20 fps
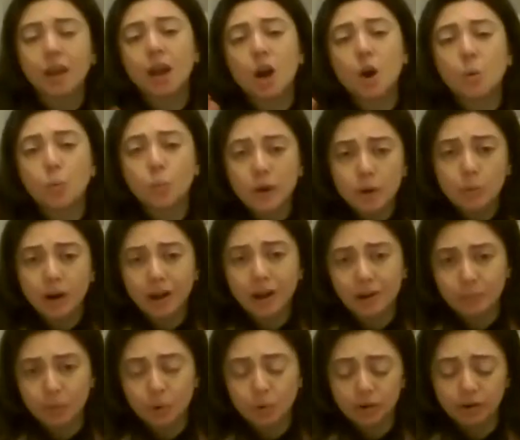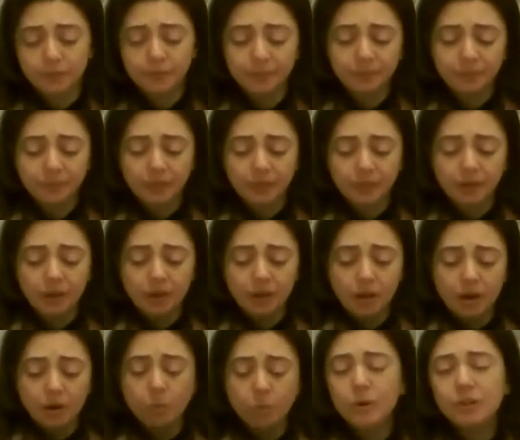We want more.
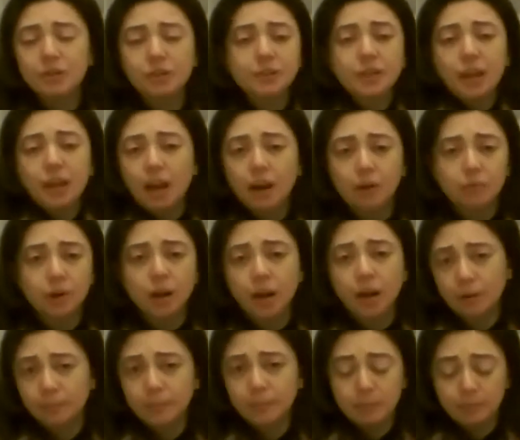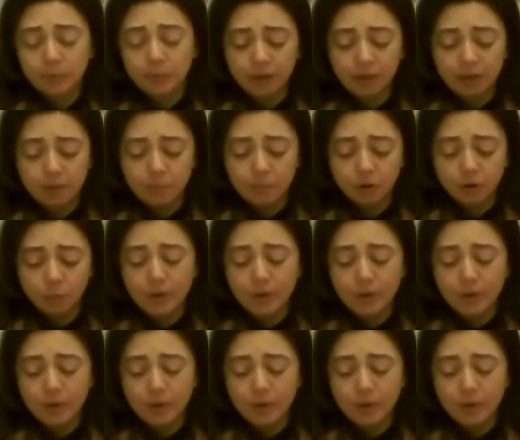We just can't rely on people anymore.